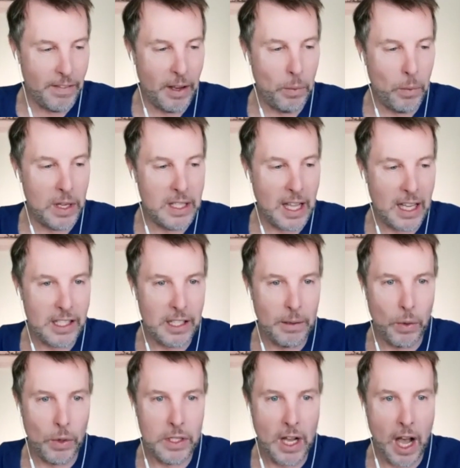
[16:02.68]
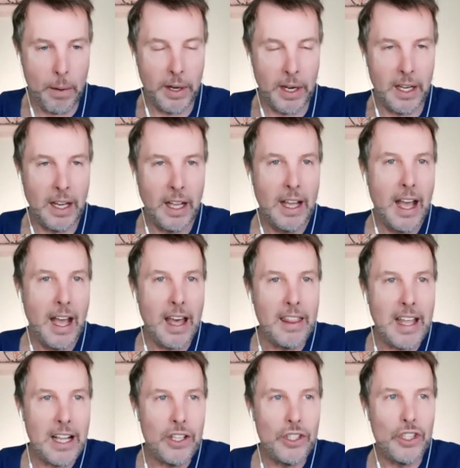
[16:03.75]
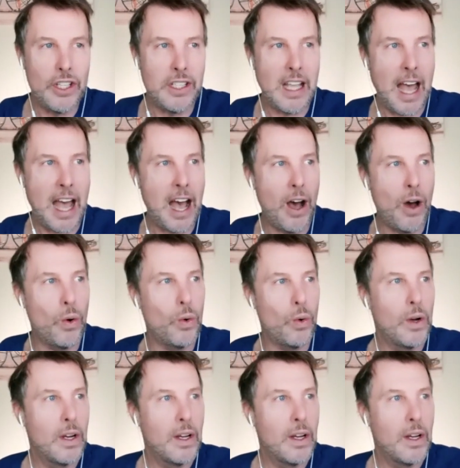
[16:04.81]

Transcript: and one takes the more dominant and that's just how